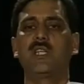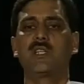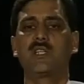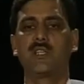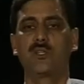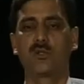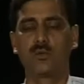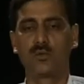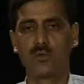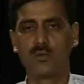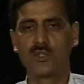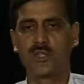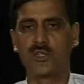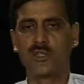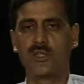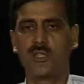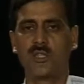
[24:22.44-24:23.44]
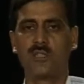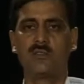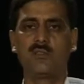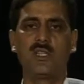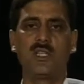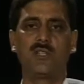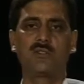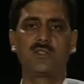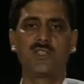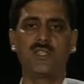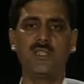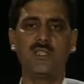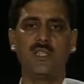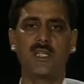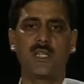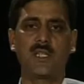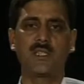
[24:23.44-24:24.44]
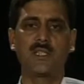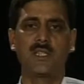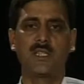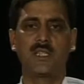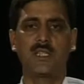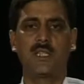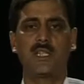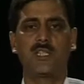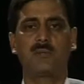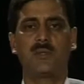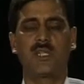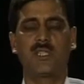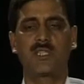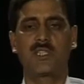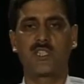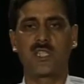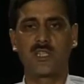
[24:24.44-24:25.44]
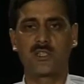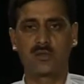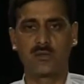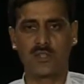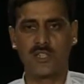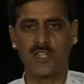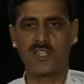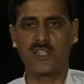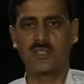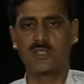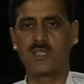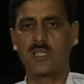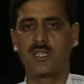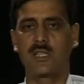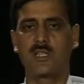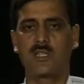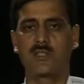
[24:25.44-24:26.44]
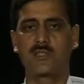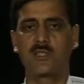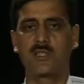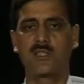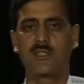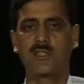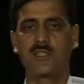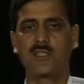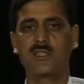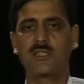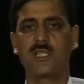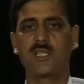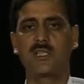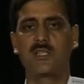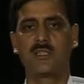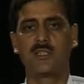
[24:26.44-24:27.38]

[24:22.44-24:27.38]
conclusion, we have seen that as far as translocations are concerned, these are